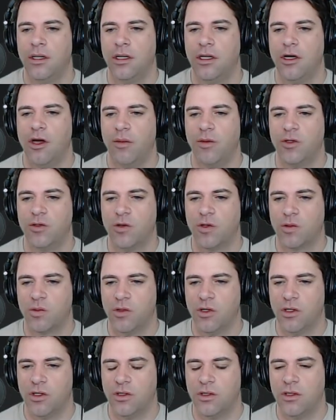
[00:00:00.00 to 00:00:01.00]
the open source
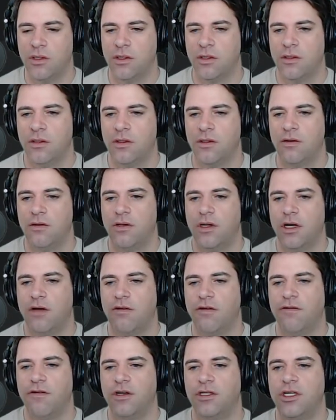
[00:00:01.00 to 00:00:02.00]
world. Like
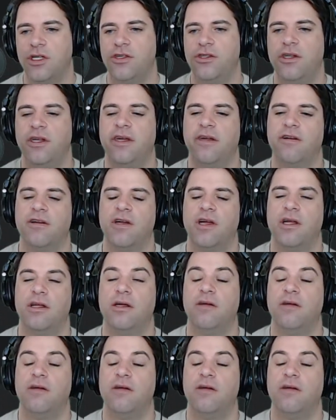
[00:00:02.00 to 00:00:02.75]
reverse engineering